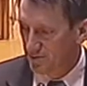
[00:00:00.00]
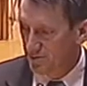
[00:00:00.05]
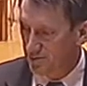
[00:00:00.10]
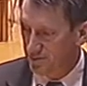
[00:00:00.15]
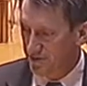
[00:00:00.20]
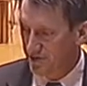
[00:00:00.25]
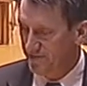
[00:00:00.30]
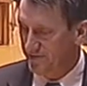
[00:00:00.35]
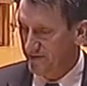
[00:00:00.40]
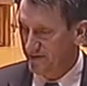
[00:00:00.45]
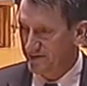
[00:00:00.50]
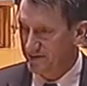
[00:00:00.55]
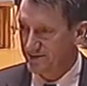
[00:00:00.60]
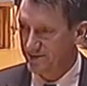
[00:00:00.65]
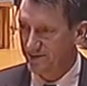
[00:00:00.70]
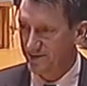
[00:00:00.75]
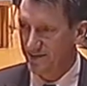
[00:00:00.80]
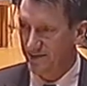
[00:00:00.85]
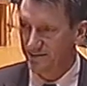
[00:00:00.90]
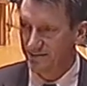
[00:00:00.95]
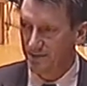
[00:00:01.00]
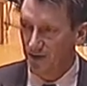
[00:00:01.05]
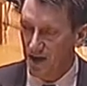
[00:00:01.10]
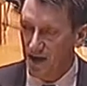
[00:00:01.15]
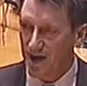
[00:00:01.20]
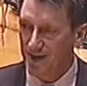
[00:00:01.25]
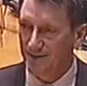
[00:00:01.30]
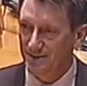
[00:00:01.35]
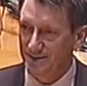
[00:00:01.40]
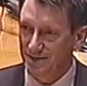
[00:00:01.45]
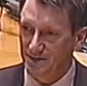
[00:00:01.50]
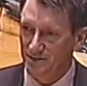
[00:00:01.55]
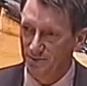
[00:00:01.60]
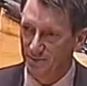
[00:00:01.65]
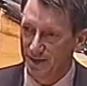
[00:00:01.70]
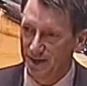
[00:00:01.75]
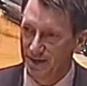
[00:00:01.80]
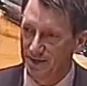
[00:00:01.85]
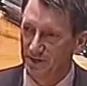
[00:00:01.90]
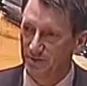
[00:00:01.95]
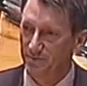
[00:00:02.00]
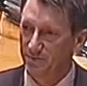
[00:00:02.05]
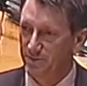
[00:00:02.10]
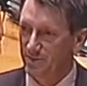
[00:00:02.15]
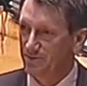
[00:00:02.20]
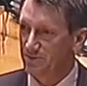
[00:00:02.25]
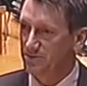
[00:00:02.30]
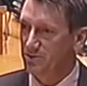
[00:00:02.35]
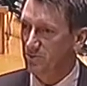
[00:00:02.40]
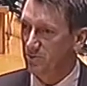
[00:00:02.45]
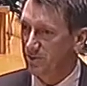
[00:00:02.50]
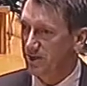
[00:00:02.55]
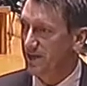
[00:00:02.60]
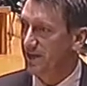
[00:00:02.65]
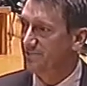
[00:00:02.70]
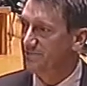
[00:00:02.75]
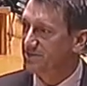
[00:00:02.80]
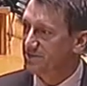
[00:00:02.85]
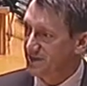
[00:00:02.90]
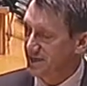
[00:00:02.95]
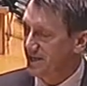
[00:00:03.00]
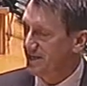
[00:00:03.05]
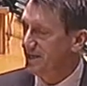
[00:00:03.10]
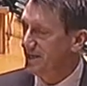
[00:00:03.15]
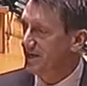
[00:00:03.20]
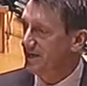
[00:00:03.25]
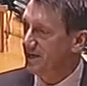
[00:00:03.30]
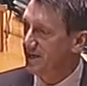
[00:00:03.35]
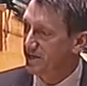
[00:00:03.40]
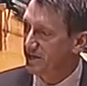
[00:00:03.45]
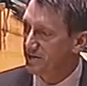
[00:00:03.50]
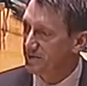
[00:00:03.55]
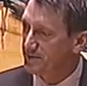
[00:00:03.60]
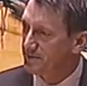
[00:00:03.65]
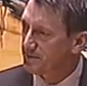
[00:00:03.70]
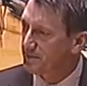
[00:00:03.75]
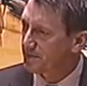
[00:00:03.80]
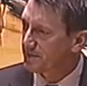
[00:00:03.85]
previously hotly debated bills that we have seen in here.